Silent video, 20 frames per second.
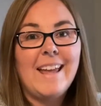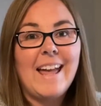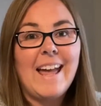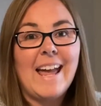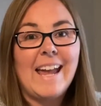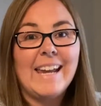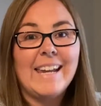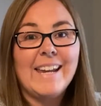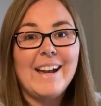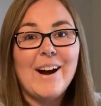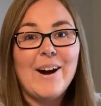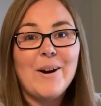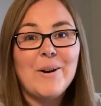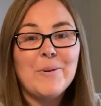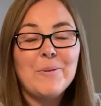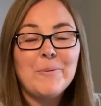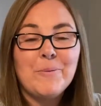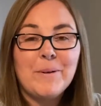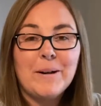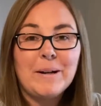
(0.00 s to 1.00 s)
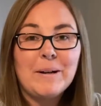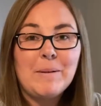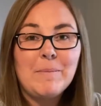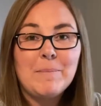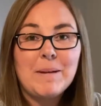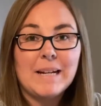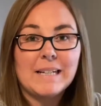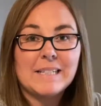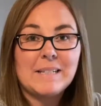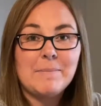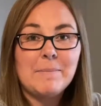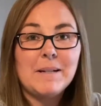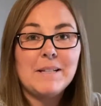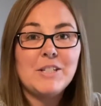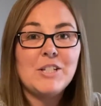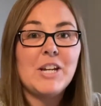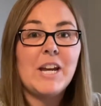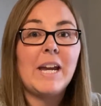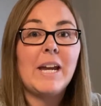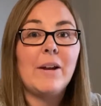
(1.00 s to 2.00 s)
Hey y'all, welcome back to my
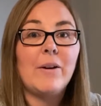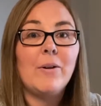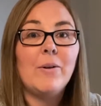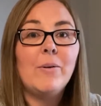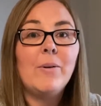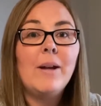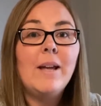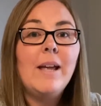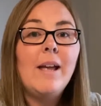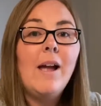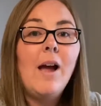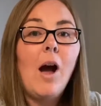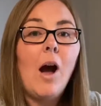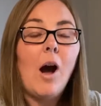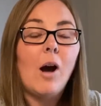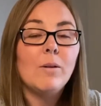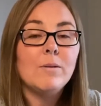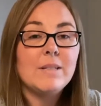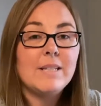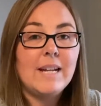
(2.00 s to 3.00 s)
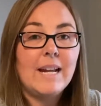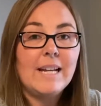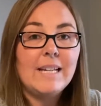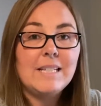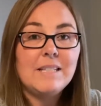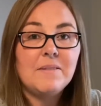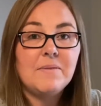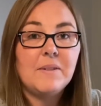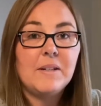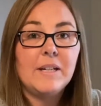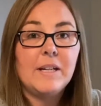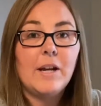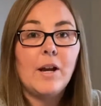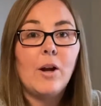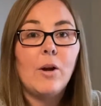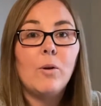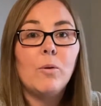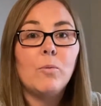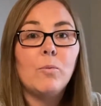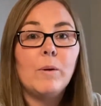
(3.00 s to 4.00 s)
channel. On today's
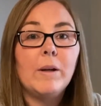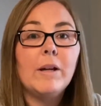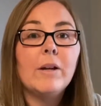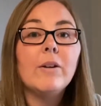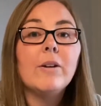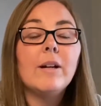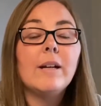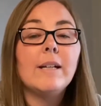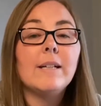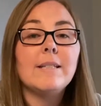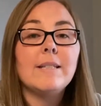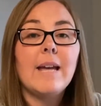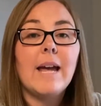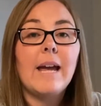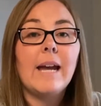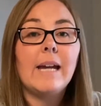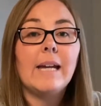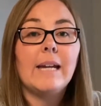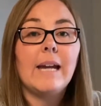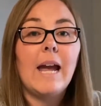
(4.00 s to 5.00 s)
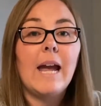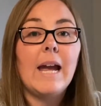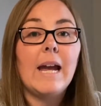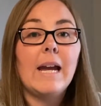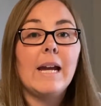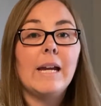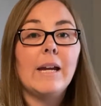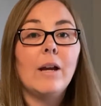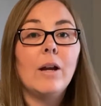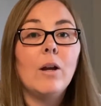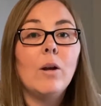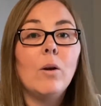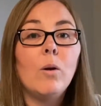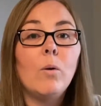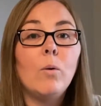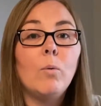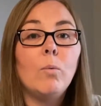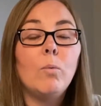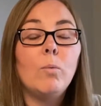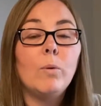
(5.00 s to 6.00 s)
video, we are going to take a
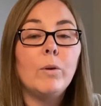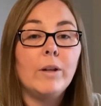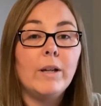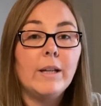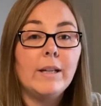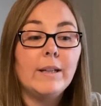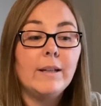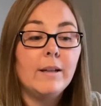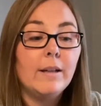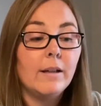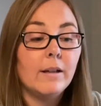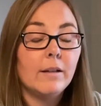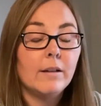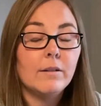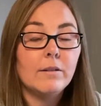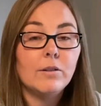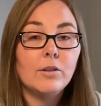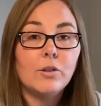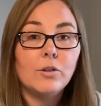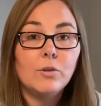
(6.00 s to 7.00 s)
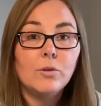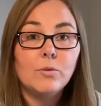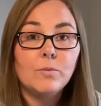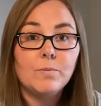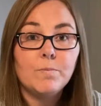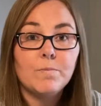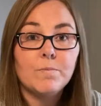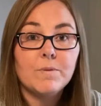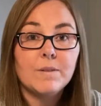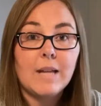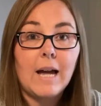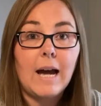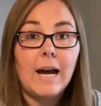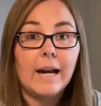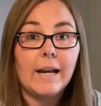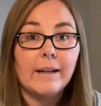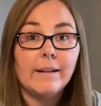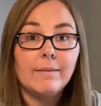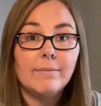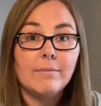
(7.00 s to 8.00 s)
wooden little
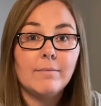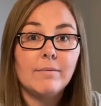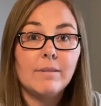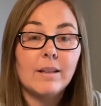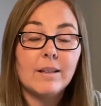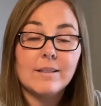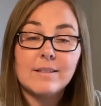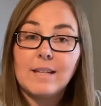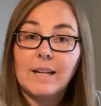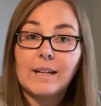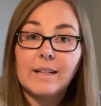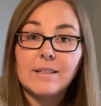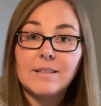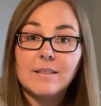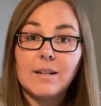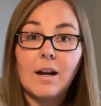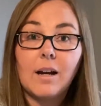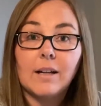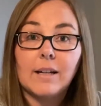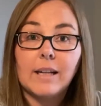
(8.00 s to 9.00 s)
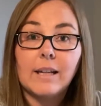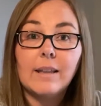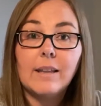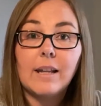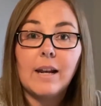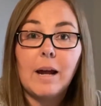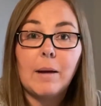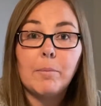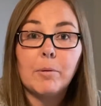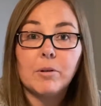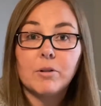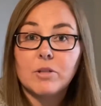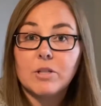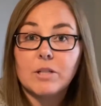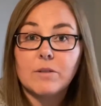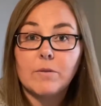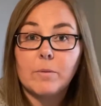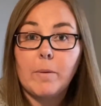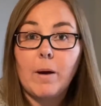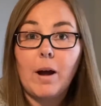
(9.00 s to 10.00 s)
sign that looks like a stocking that I
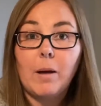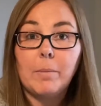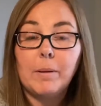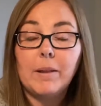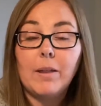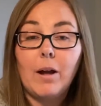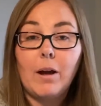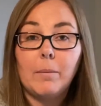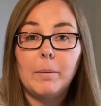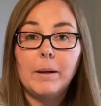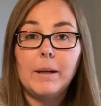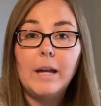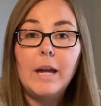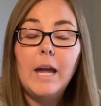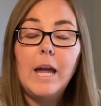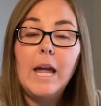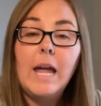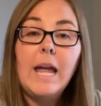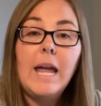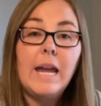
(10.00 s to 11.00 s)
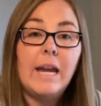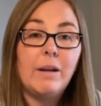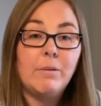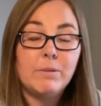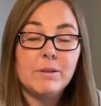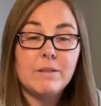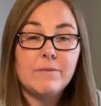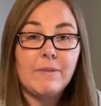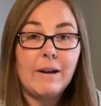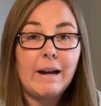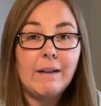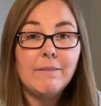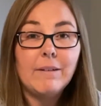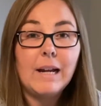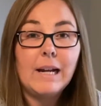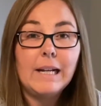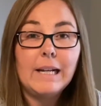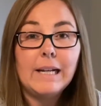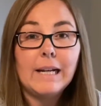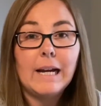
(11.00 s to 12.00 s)
purchased from Hobby Lobby. It was
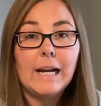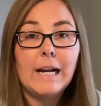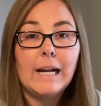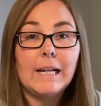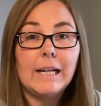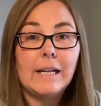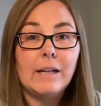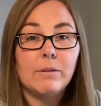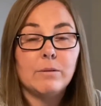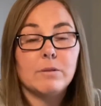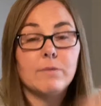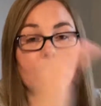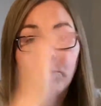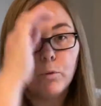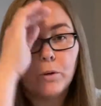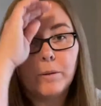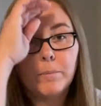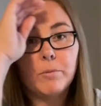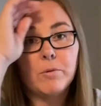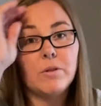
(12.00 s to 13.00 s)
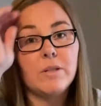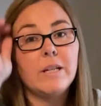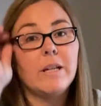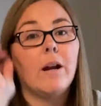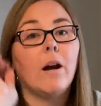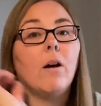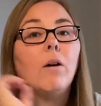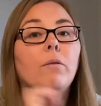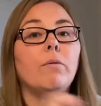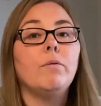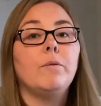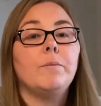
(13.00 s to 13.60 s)
$5.99 and it was 40% off.